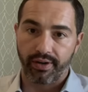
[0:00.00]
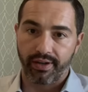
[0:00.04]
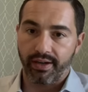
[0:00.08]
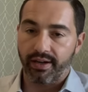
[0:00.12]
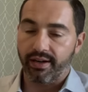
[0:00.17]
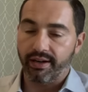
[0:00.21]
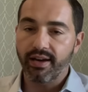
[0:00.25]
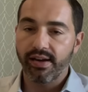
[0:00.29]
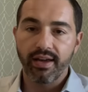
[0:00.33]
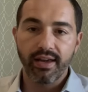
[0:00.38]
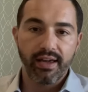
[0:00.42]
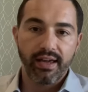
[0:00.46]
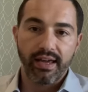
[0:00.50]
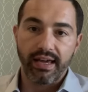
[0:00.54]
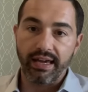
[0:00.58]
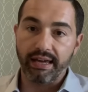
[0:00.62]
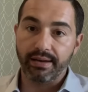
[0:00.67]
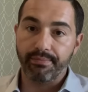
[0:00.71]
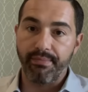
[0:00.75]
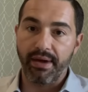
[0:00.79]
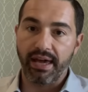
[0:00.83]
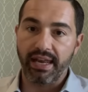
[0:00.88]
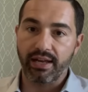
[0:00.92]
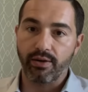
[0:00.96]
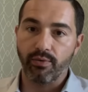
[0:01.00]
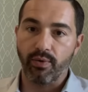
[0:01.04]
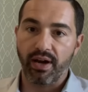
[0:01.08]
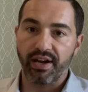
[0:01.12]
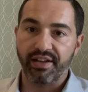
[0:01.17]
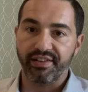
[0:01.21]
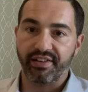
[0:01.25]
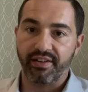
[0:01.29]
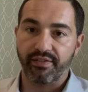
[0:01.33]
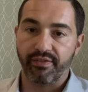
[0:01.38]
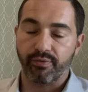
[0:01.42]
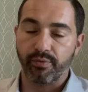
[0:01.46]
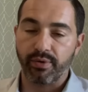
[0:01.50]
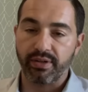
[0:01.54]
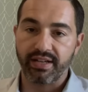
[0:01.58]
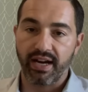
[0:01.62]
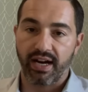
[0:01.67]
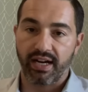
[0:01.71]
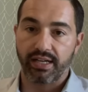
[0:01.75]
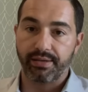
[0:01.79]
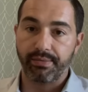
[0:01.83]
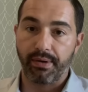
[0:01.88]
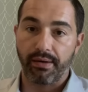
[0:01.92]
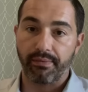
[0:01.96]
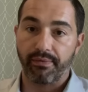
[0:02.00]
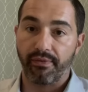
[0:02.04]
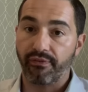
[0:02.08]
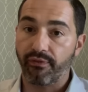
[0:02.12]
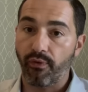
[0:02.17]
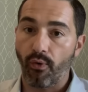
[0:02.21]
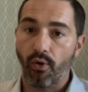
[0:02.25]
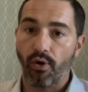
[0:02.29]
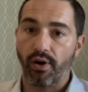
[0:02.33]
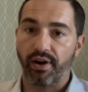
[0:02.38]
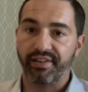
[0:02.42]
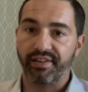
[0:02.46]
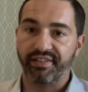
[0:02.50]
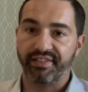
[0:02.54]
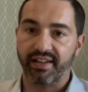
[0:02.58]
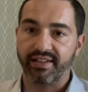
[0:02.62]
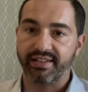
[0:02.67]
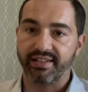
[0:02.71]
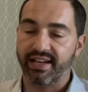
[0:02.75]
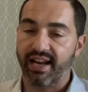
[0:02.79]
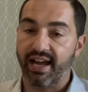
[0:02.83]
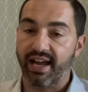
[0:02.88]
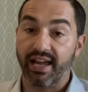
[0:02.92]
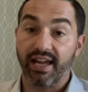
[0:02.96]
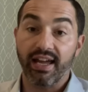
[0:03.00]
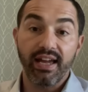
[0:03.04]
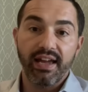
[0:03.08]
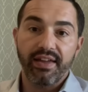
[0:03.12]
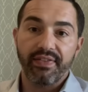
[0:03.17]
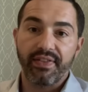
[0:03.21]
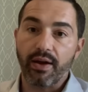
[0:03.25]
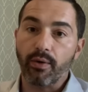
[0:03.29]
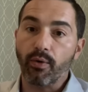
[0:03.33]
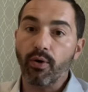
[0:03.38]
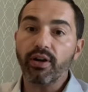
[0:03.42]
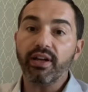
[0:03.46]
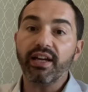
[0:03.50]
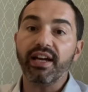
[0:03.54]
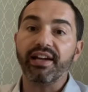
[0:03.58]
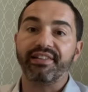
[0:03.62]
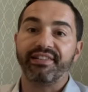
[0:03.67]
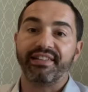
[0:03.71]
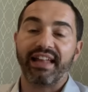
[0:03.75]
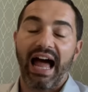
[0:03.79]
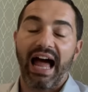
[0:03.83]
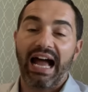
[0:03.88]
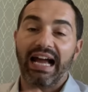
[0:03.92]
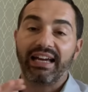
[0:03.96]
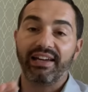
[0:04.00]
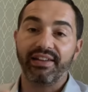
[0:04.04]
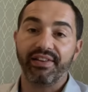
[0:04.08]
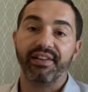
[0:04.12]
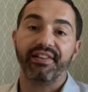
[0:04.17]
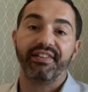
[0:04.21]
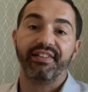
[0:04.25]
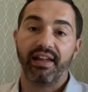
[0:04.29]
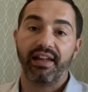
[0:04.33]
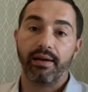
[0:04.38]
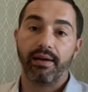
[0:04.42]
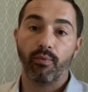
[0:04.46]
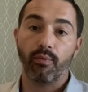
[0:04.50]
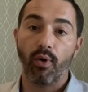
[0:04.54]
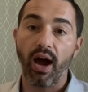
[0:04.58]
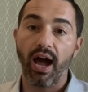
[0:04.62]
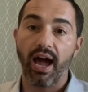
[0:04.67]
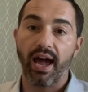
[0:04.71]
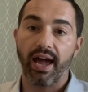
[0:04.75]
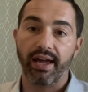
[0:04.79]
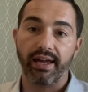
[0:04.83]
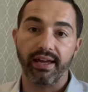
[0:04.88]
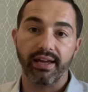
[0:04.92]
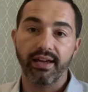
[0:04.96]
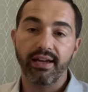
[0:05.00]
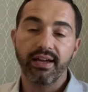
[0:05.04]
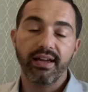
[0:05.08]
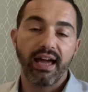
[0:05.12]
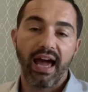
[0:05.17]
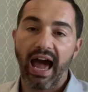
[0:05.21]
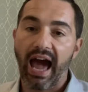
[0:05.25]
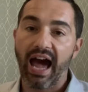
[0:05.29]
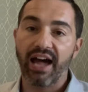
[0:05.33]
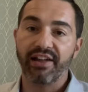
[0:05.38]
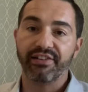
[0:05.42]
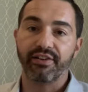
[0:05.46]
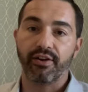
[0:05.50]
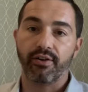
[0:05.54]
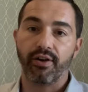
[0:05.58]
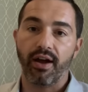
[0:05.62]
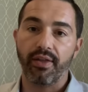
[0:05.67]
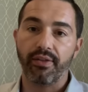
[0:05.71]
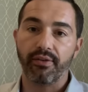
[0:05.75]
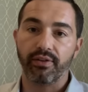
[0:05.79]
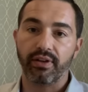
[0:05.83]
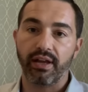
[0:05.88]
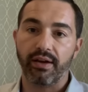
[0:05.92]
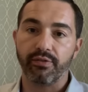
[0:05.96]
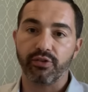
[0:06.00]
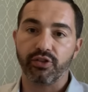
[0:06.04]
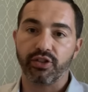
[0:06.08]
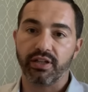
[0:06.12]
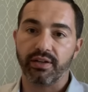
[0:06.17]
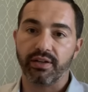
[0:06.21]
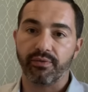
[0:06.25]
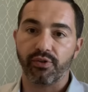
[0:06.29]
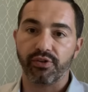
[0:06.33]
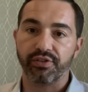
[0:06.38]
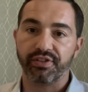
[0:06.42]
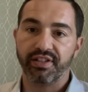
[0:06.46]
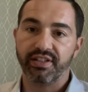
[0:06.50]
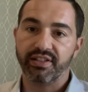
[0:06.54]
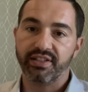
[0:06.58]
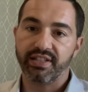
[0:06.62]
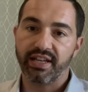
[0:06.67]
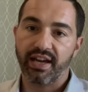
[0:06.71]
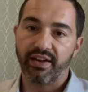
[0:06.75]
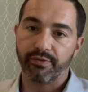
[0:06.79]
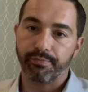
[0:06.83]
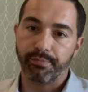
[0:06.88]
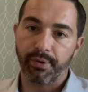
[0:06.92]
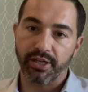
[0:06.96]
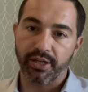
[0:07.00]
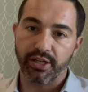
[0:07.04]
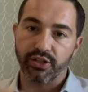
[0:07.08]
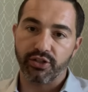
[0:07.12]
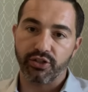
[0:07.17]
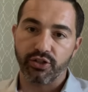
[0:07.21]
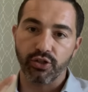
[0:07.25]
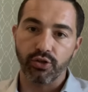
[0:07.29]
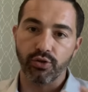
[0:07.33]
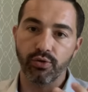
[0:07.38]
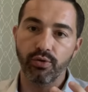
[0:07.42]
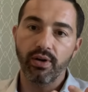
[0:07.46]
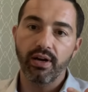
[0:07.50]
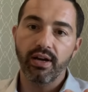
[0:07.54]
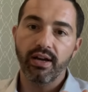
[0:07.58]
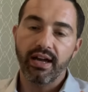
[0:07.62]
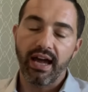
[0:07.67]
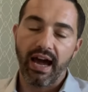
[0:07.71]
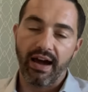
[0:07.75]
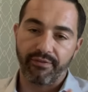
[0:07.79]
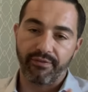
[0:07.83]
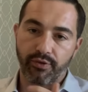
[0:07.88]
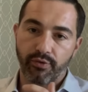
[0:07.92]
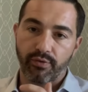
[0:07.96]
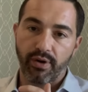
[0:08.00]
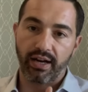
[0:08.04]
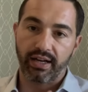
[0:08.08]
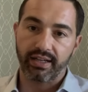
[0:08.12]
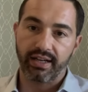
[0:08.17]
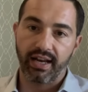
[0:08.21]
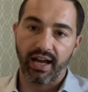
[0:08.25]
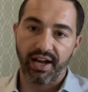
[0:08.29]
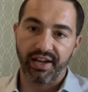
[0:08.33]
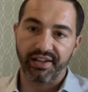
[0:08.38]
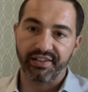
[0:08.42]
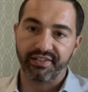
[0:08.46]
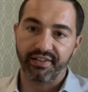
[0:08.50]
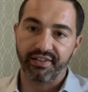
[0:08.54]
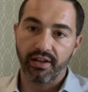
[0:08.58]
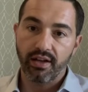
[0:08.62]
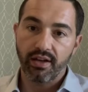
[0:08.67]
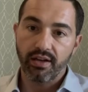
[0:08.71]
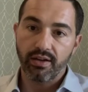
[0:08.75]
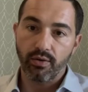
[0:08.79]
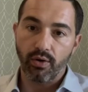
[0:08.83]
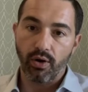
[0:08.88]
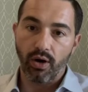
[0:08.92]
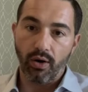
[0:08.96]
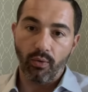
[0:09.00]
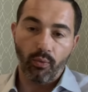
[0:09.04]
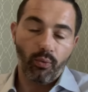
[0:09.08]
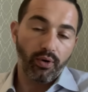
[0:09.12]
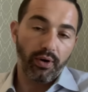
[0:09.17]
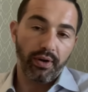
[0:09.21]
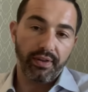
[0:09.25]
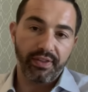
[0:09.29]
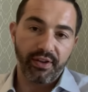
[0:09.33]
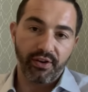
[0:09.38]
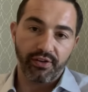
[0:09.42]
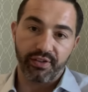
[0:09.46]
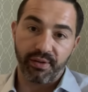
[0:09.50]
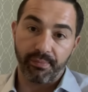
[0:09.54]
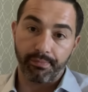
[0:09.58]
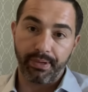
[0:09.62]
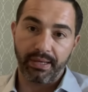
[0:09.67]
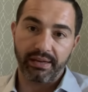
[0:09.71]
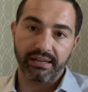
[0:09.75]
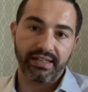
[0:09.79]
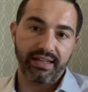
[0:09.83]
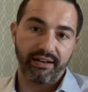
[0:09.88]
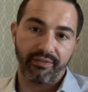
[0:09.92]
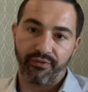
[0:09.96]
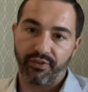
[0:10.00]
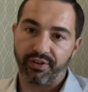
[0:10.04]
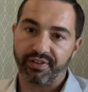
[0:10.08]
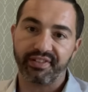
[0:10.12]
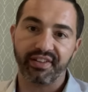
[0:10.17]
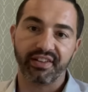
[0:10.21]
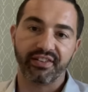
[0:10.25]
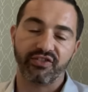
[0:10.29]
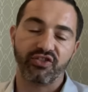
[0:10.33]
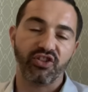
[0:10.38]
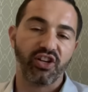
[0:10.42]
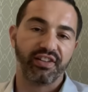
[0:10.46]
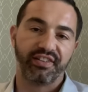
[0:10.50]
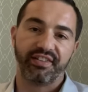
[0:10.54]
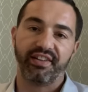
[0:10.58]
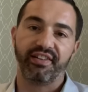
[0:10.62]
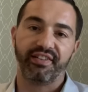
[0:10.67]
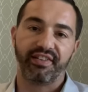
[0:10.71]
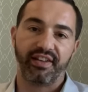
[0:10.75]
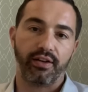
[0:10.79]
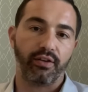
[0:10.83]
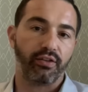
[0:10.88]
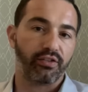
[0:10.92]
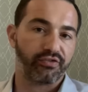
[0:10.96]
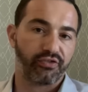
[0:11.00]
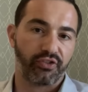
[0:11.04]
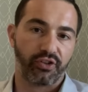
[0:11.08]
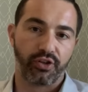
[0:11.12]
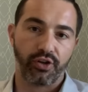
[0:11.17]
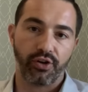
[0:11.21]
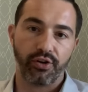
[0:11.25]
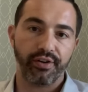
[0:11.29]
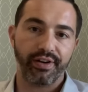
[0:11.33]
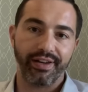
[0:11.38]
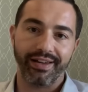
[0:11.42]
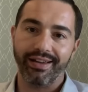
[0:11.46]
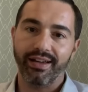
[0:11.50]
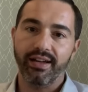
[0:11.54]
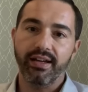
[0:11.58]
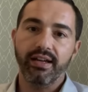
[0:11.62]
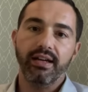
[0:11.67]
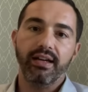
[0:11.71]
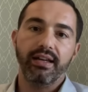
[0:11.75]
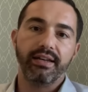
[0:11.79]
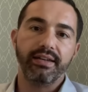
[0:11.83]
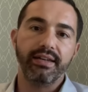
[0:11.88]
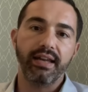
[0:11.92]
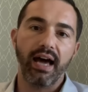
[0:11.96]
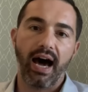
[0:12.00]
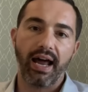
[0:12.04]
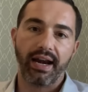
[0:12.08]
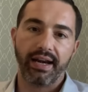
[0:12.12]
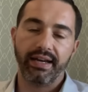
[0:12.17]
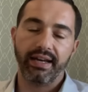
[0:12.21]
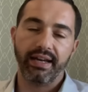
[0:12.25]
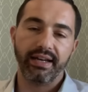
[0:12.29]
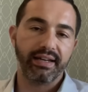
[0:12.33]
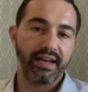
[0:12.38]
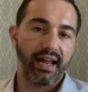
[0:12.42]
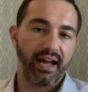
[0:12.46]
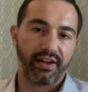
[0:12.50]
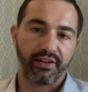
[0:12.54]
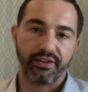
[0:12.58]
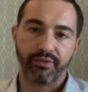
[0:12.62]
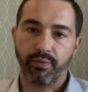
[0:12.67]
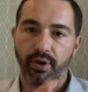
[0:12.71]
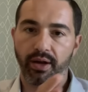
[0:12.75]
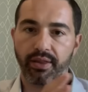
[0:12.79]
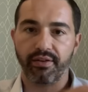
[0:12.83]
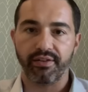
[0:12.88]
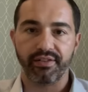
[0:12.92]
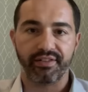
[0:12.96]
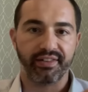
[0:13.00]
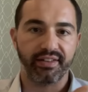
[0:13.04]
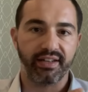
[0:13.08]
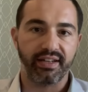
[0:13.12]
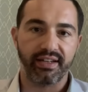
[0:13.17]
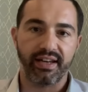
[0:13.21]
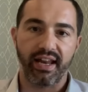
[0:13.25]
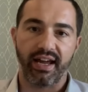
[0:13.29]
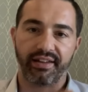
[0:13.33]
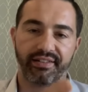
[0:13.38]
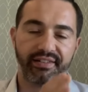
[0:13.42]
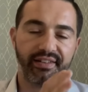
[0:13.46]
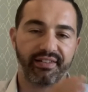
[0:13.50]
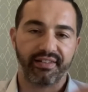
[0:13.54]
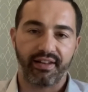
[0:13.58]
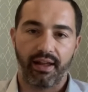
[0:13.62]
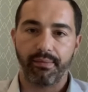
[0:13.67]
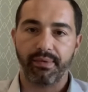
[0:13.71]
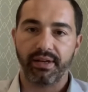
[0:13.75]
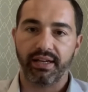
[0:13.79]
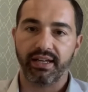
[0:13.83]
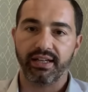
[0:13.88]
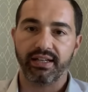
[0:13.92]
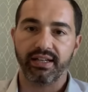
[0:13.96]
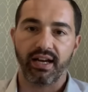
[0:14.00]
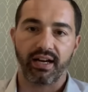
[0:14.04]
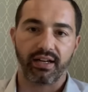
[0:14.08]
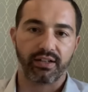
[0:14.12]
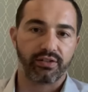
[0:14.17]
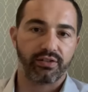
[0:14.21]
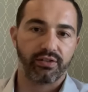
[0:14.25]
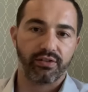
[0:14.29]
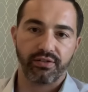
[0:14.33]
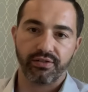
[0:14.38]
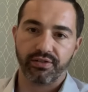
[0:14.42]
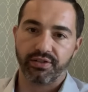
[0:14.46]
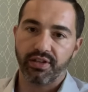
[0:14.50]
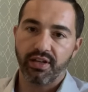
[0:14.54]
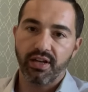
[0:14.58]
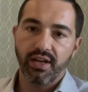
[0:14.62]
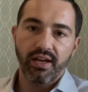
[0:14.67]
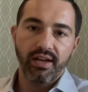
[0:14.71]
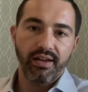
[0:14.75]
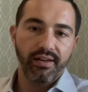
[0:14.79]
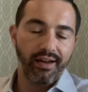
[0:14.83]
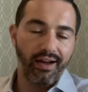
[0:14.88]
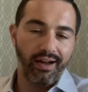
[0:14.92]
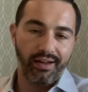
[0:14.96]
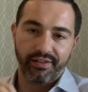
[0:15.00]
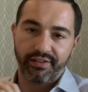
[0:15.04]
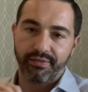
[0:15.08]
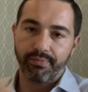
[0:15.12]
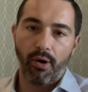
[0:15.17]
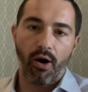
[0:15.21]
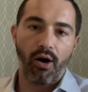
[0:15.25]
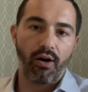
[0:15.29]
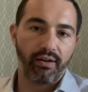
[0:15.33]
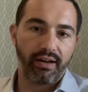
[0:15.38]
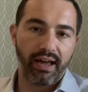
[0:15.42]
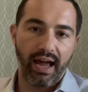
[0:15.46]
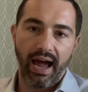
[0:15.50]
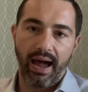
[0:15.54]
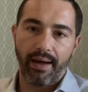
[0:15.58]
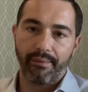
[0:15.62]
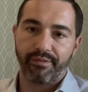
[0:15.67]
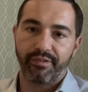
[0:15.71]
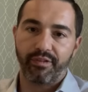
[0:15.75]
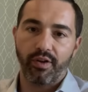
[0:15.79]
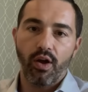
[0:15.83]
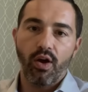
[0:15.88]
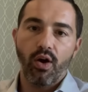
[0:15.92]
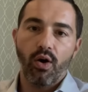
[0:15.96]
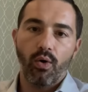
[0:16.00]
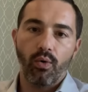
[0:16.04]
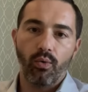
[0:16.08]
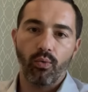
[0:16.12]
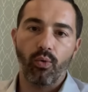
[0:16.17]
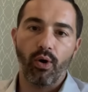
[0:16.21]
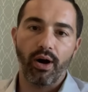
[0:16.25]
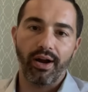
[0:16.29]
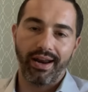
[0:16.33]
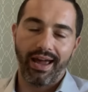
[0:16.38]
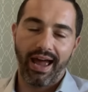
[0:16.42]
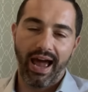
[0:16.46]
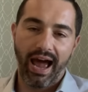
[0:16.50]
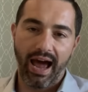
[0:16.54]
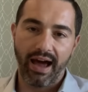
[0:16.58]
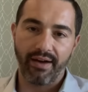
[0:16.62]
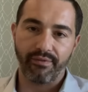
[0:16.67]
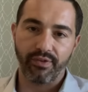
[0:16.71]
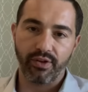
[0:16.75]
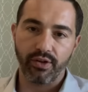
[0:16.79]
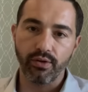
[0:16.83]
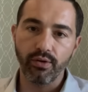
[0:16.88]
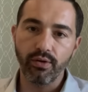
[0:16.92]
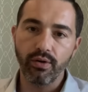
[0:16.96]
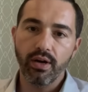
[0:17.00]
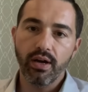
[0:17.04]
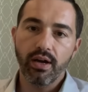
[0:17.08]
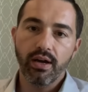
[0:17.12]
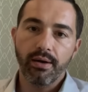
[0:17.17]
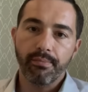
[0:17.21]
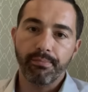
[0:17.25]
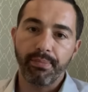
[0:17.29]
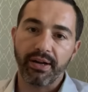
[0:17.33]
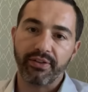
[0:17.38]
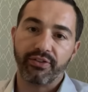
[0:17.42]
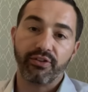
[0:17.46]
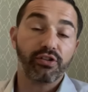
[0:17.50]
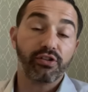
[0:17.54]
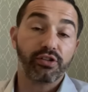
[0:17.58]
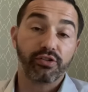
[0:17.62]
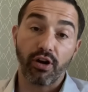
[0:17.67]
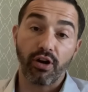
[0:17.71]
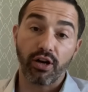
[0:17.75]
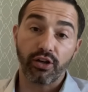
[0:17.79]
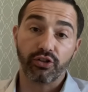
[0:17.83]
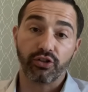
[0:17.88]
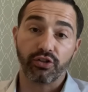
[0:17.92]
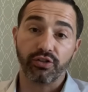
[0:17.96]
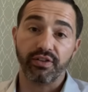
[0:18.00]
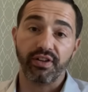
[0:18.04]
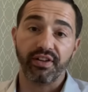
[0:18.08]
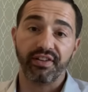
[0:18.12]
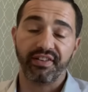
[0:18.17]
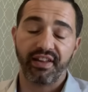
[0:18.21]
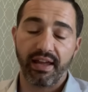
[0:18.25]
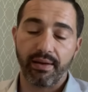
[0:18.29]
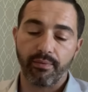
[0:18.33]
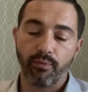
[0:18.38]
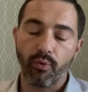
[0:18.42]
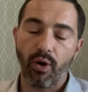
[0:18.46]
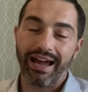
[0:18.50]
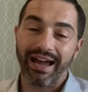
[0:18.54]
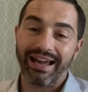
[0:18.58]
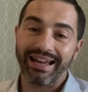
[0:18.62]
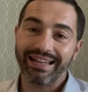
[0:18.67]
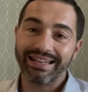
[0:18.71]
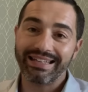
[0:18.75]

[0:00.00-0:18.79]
And in many ways, as we talked about before and said today, they work exactly the same way as our other leveraged universe ETFs, but you do have to recognize uh, well, there's a big difference. It's just a single security, not an index, whether it's an index of semiconductors, uh, small caps, what have you. But they're structured the same way.